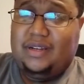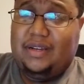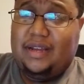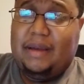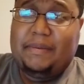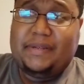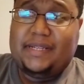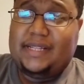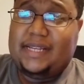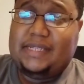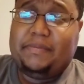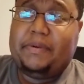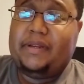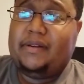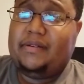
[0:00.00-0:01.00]
how much did they
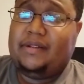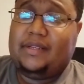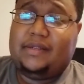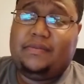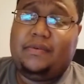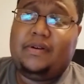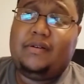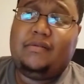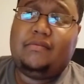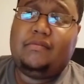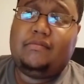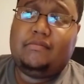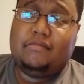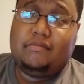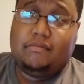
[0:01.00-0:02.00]
spend on this? Well,
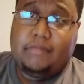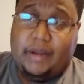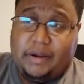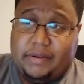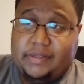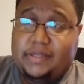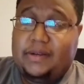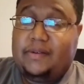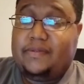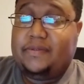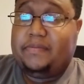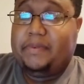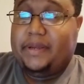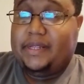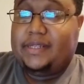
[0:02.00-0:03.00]
Microsoft
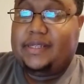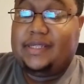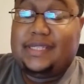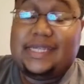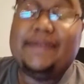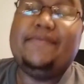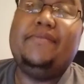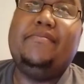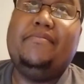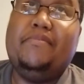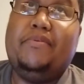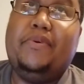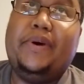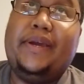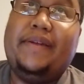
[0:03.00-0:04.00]
spent
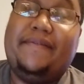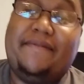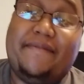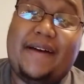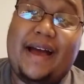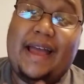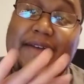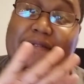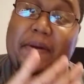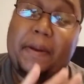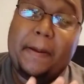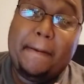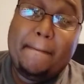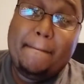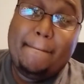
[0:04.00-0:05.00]
$7.5
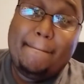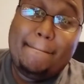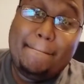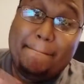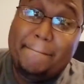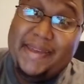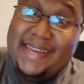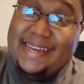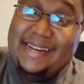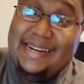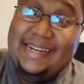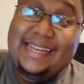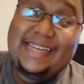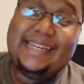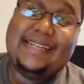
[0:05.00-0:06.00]

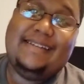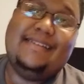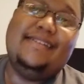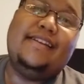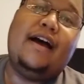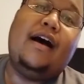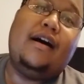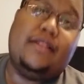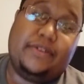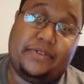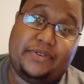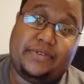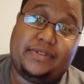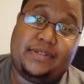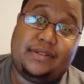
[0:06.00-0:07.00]
billion
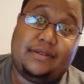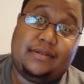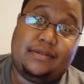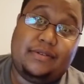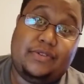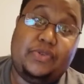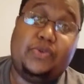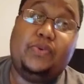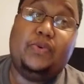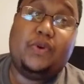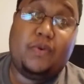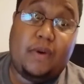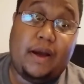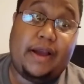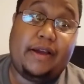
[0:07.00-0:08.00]
to
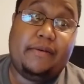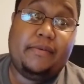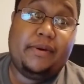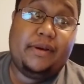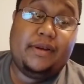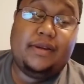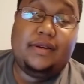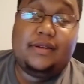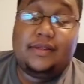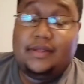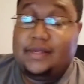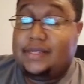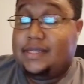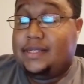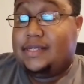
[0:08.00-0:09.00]
acquire
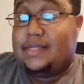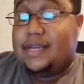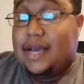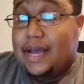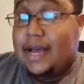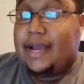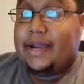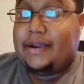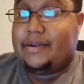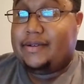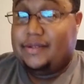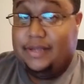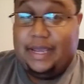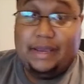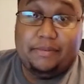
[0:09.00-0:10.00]
this entire
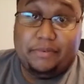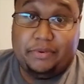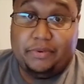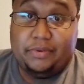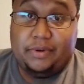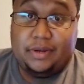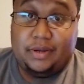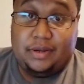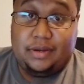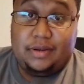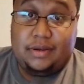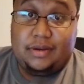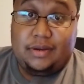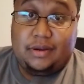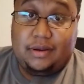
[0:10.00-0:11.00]
stable
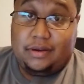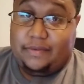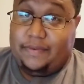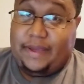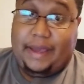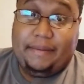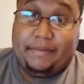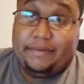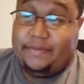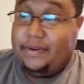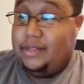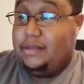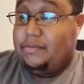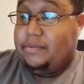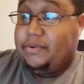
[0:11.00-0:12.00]
of game
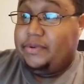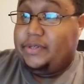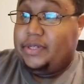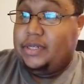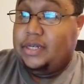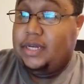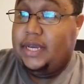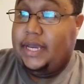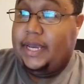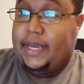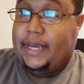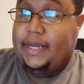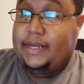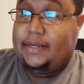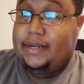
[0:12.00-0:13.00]
developers.
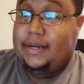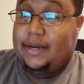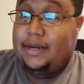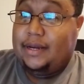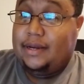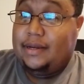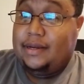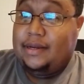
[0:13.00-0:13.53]
And uh,